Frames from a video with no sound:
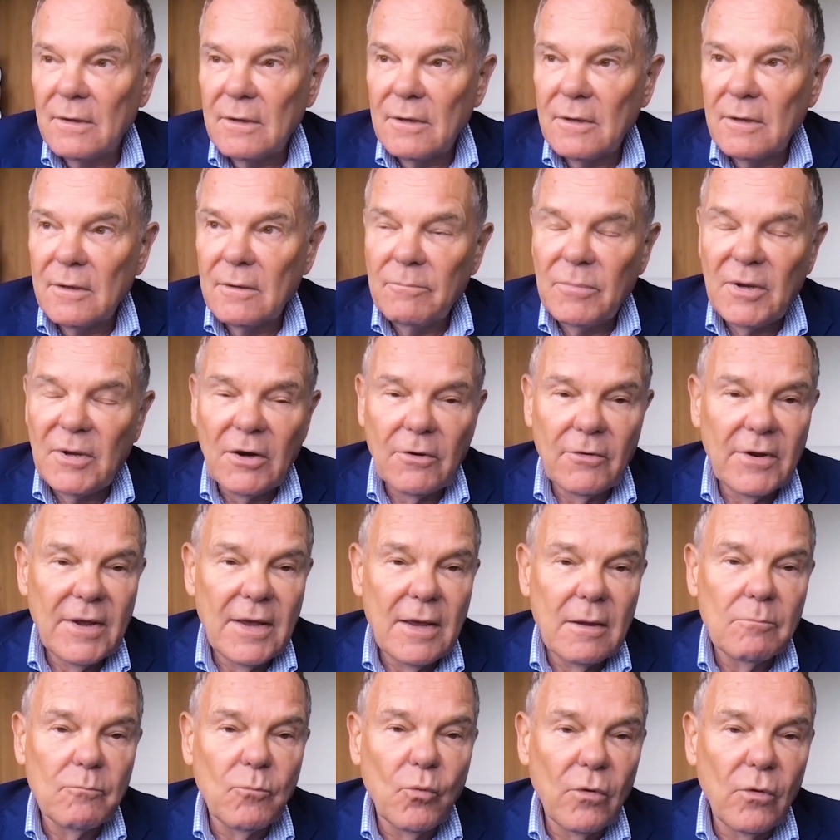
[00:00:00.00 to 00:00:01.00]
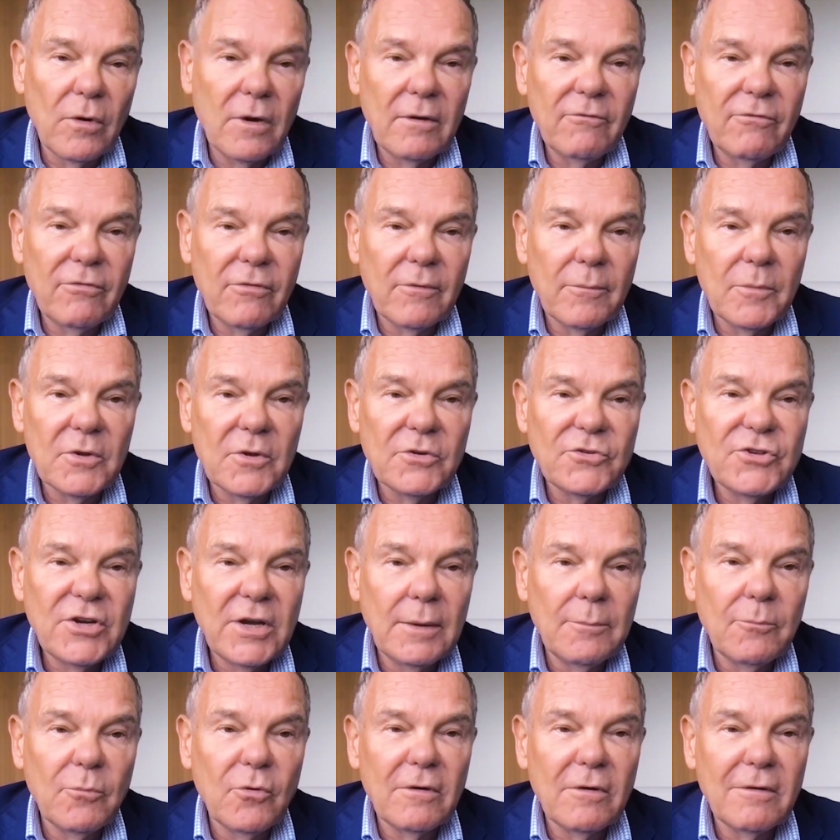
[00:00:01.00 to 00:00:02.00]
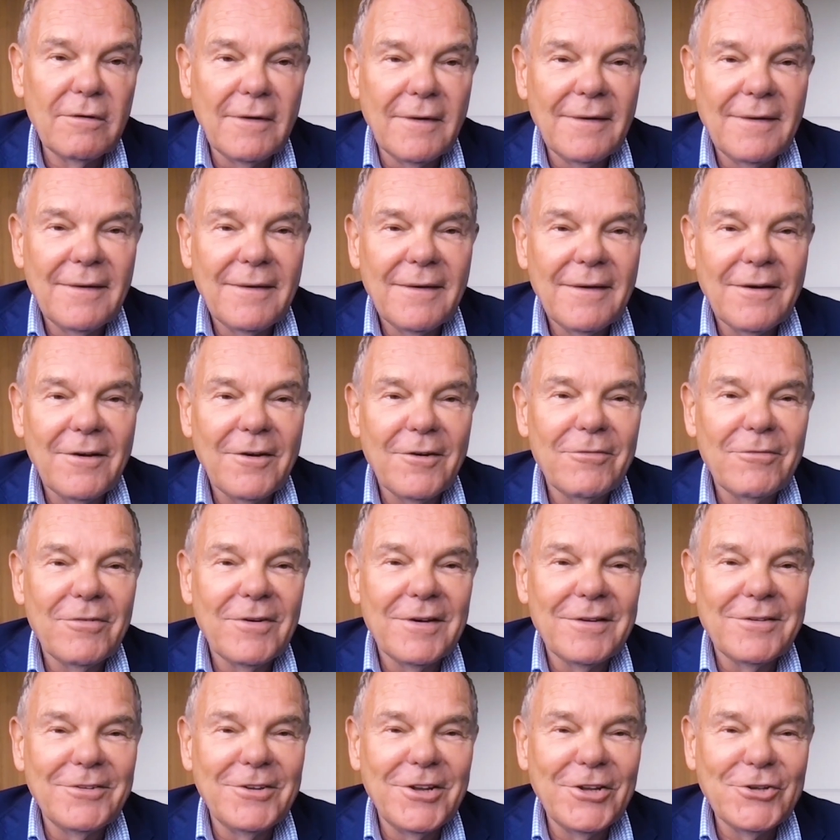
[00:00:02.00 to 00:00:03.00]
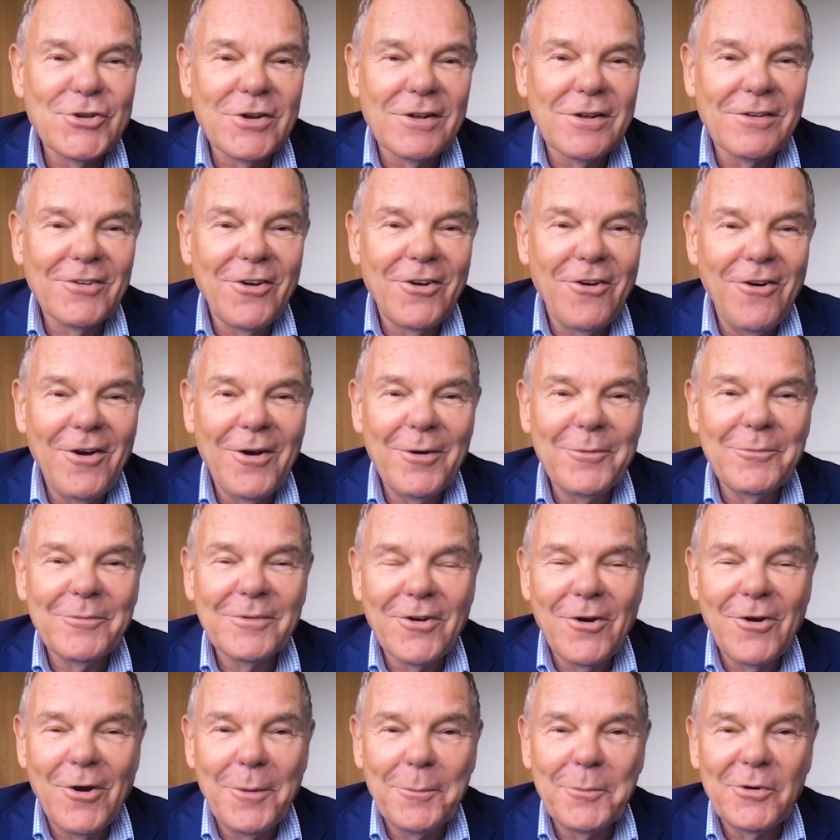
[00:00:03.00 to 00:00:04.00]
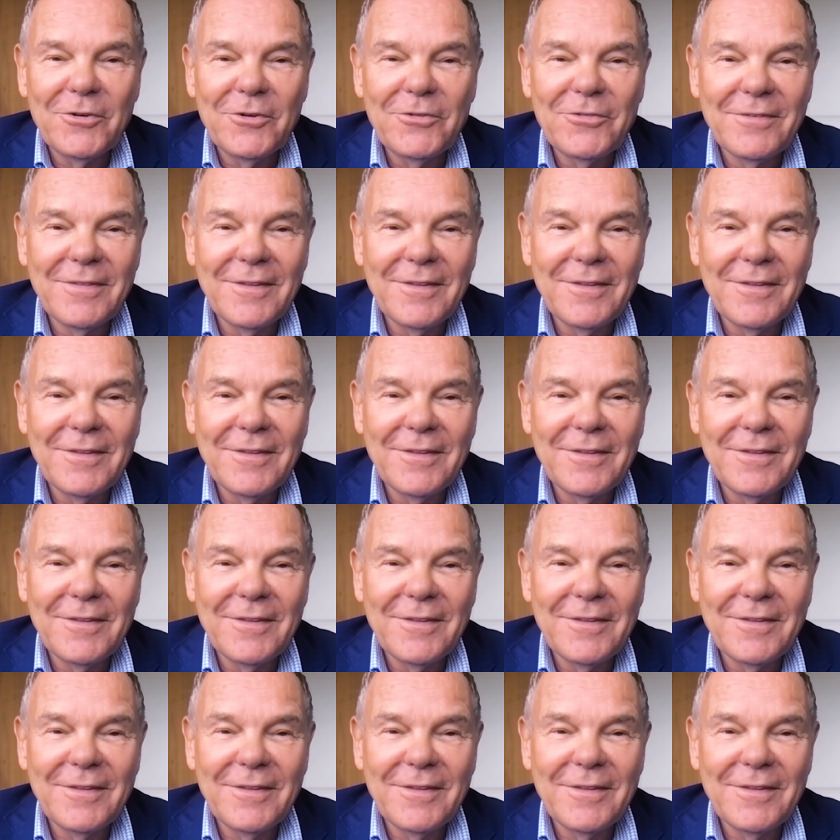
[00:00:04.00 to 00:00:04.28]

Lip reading: Perry Ann Boring from the Chamber digital commerce.